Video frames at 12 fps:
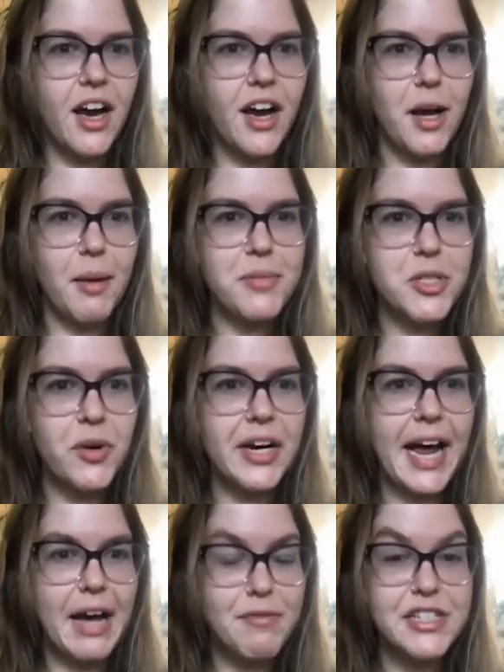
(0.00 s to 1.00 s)
Um, so we're
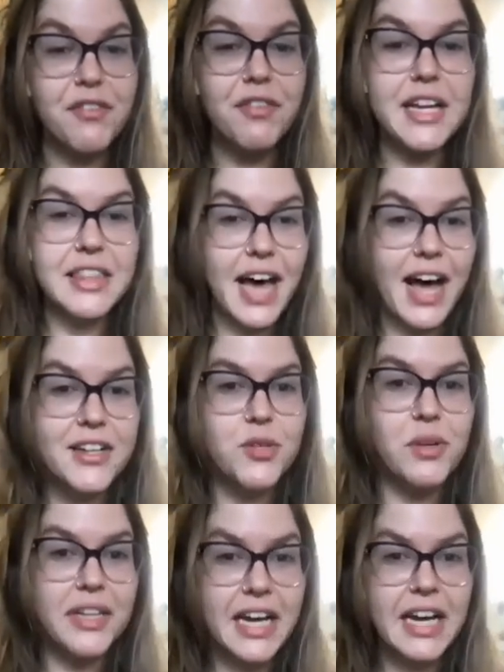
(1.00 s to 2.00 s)
going to have stuff like that
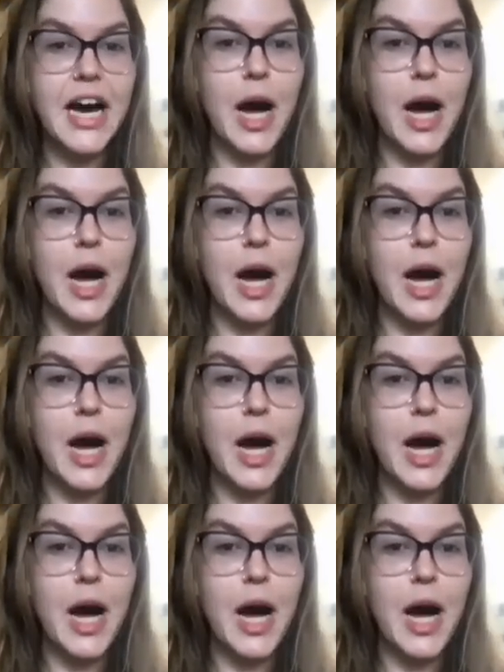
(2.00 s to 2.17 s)
to really